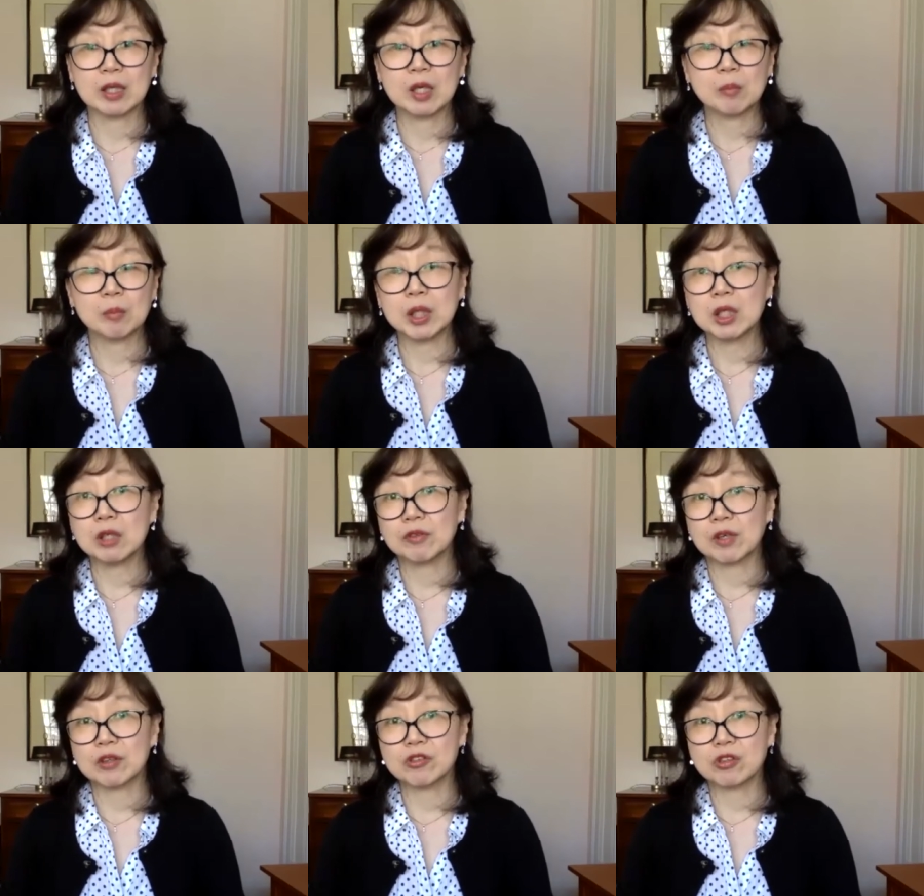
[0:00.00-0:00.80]
Many
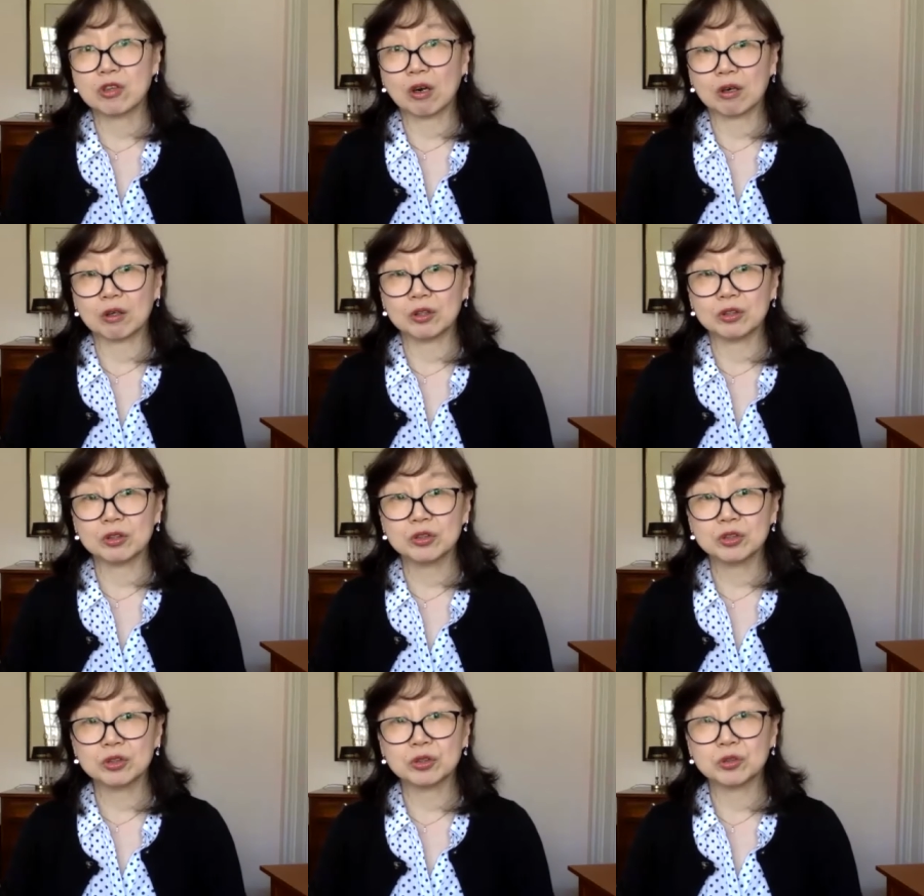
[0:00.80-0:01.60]
of us are
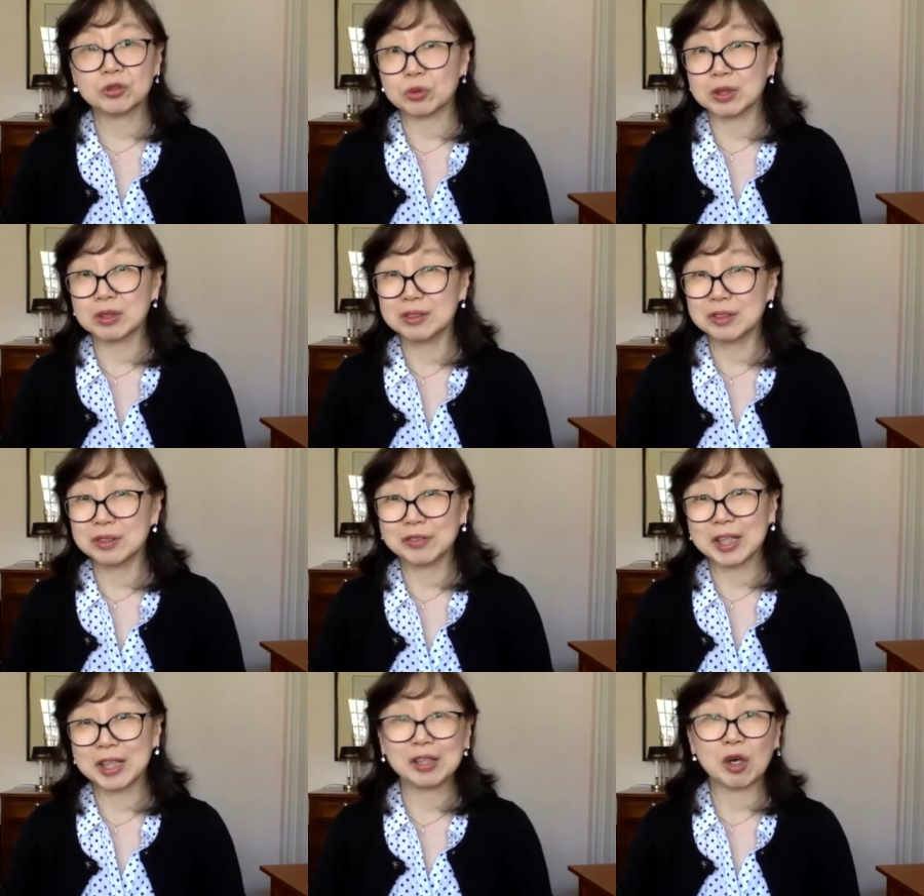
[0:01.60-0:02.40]
used to the drill
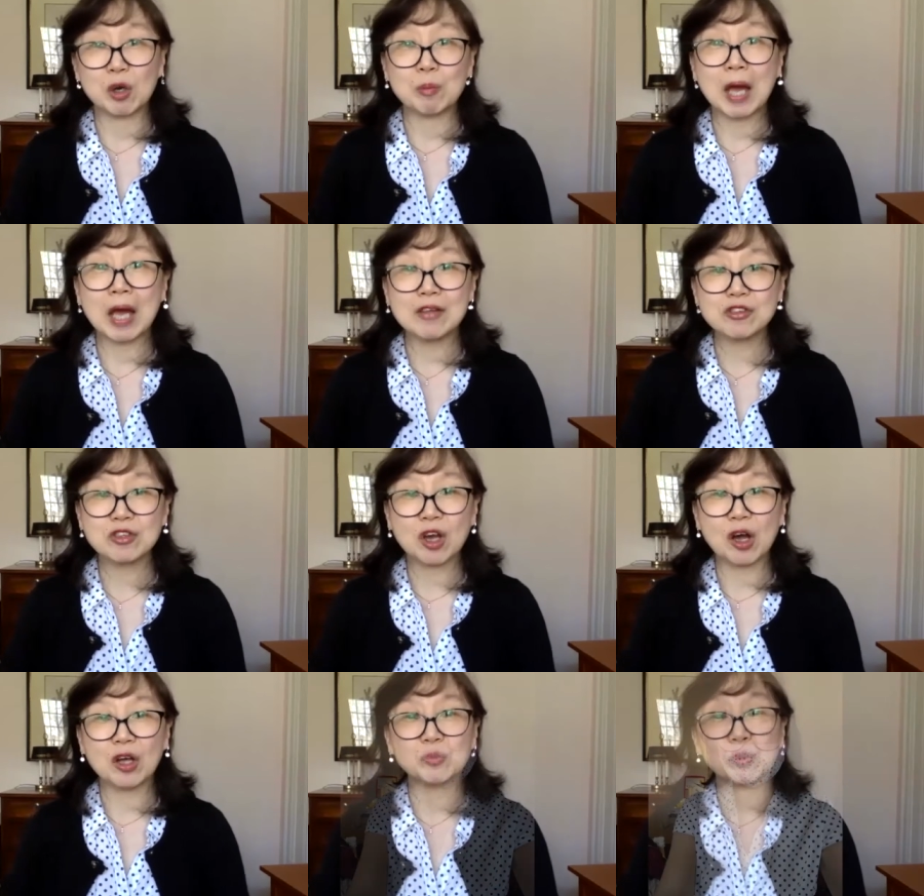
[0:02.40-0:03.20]
of getting our mask
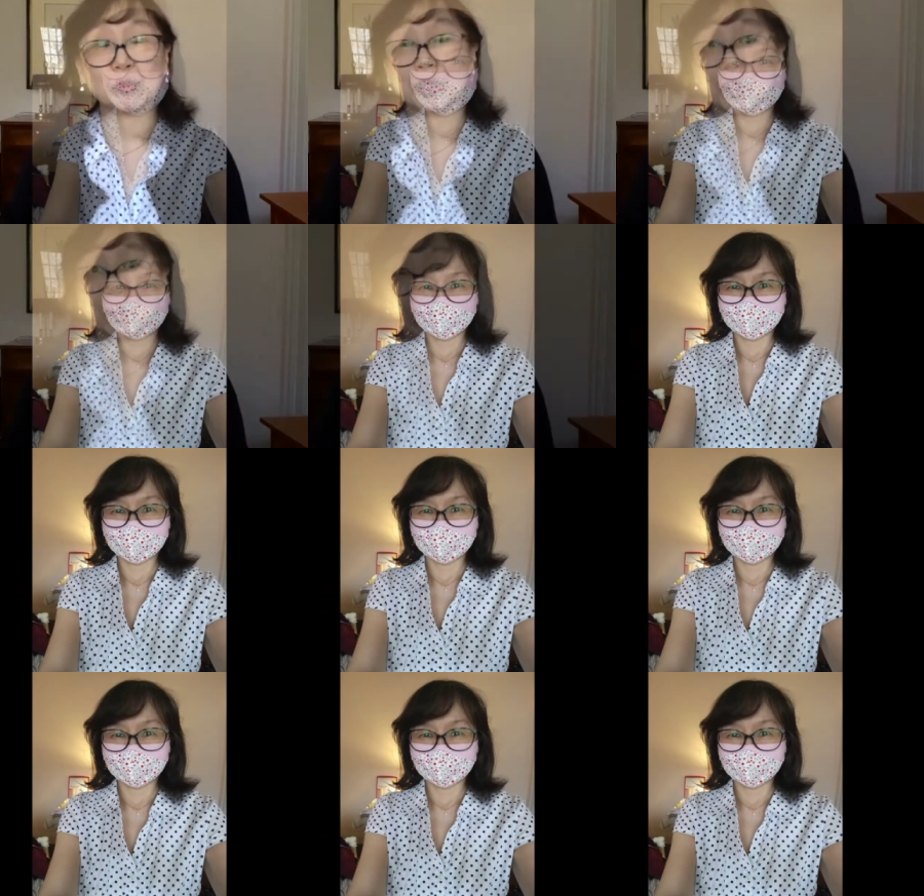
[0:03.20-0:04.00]
on when we go
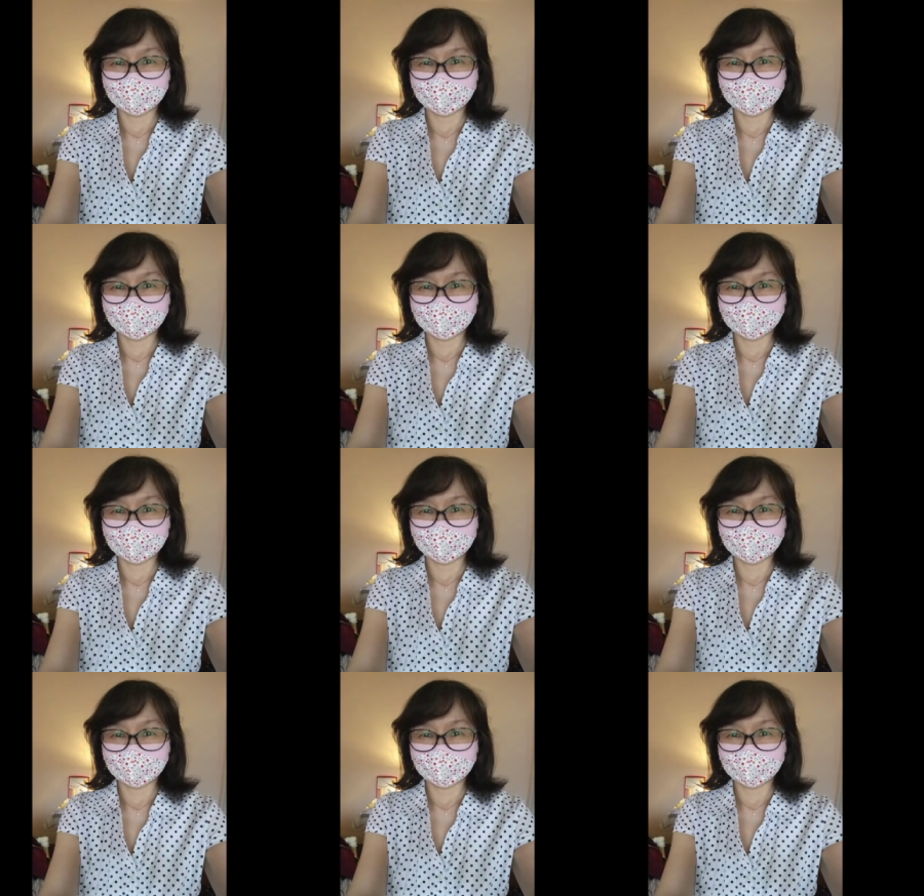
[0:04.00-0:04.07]
out.